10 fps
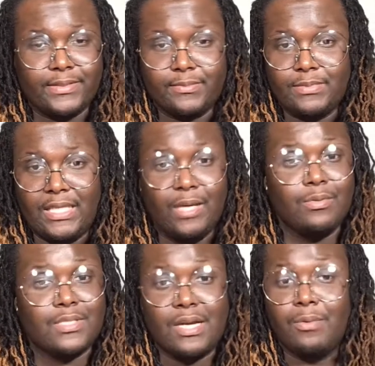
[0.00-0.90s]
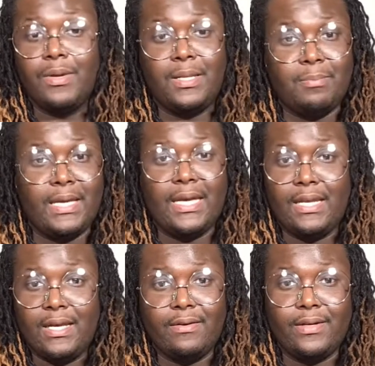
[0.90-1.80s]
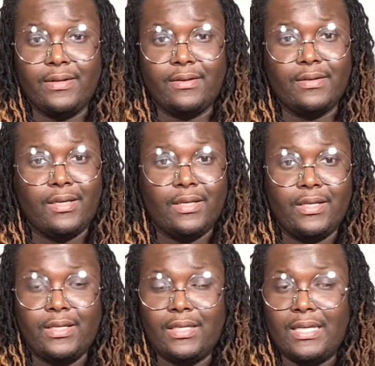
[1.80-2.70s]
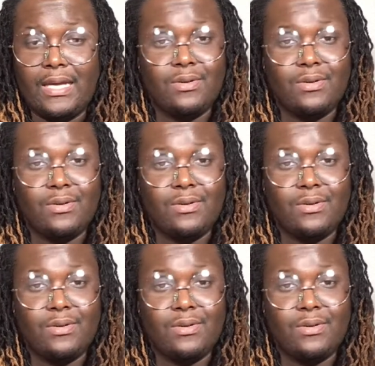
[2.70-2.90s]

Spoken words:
It was already bad down there. Now